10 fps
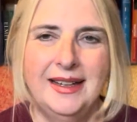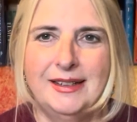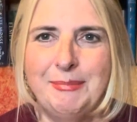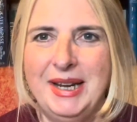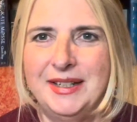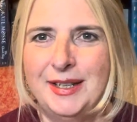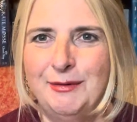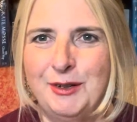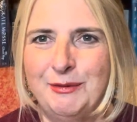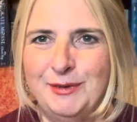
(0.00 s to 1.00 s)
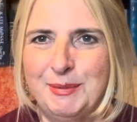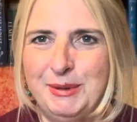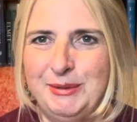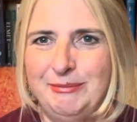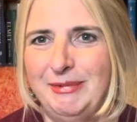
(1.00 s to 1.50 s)
Make yourself
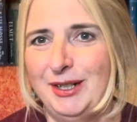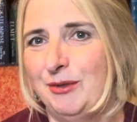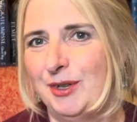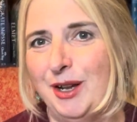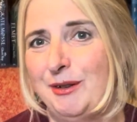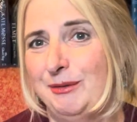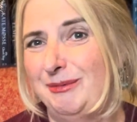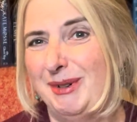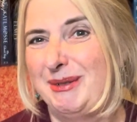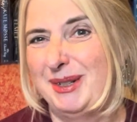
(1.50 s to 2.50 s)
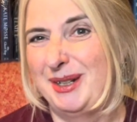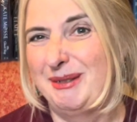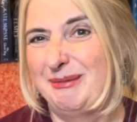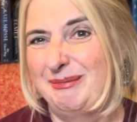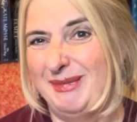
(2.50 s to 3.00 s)
comfortable. Well, you'll know, won't you,
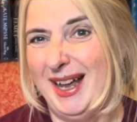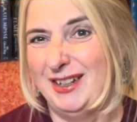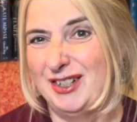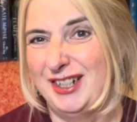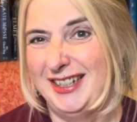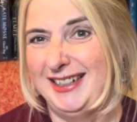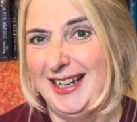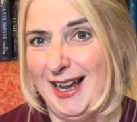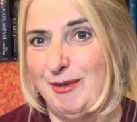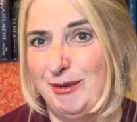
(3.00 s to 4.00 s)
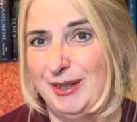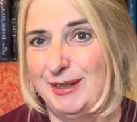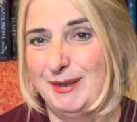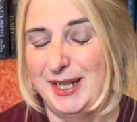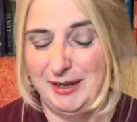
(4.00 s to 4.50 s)
actually, how long this
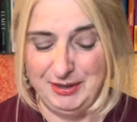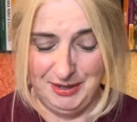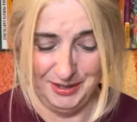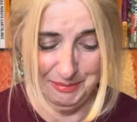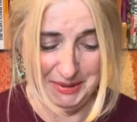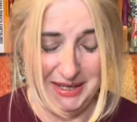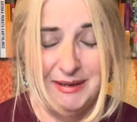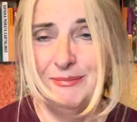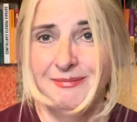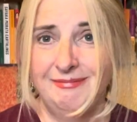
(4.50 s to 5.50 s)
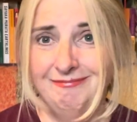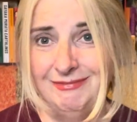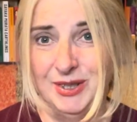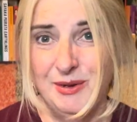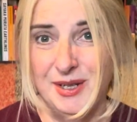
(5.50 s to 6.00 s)
video is going to be.
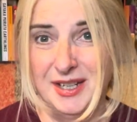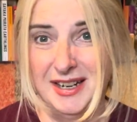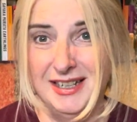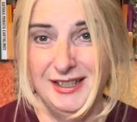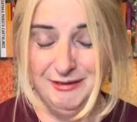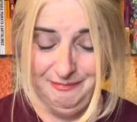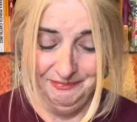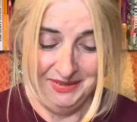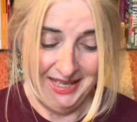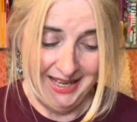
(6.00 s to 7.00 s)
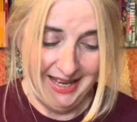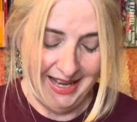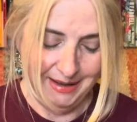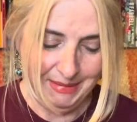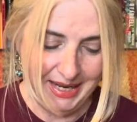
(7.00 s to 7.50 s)
Sooner than I do.
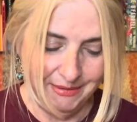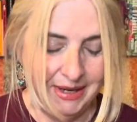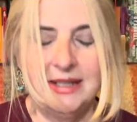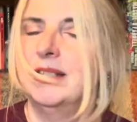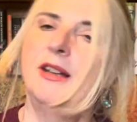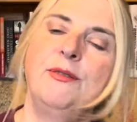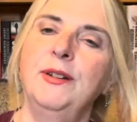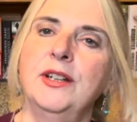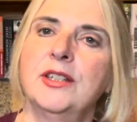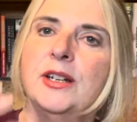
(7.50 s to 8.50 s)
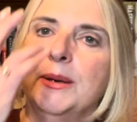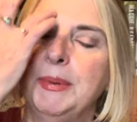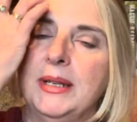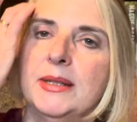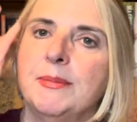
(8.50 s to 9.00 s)
Anyway, so first up
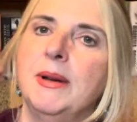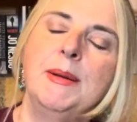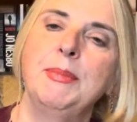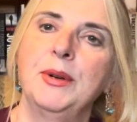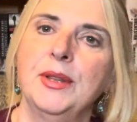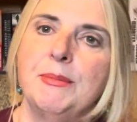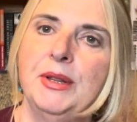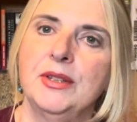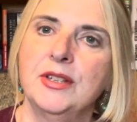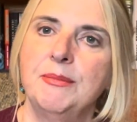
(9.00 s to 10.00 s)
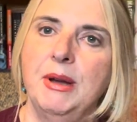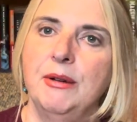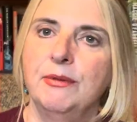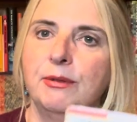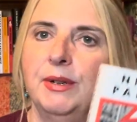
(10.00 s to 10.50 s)
is my book of the month. So you might
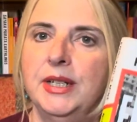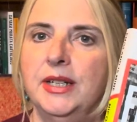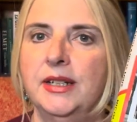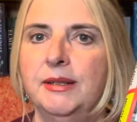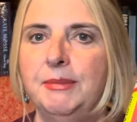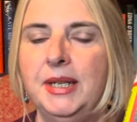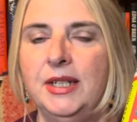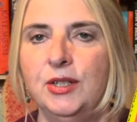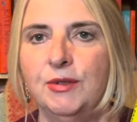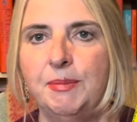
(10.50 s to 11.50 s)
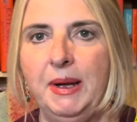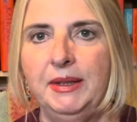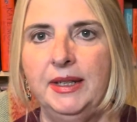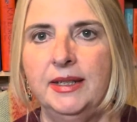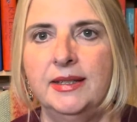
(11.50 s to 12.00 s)
have already heard me talk about
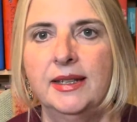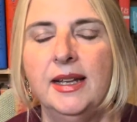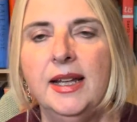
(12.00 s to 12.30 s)
this.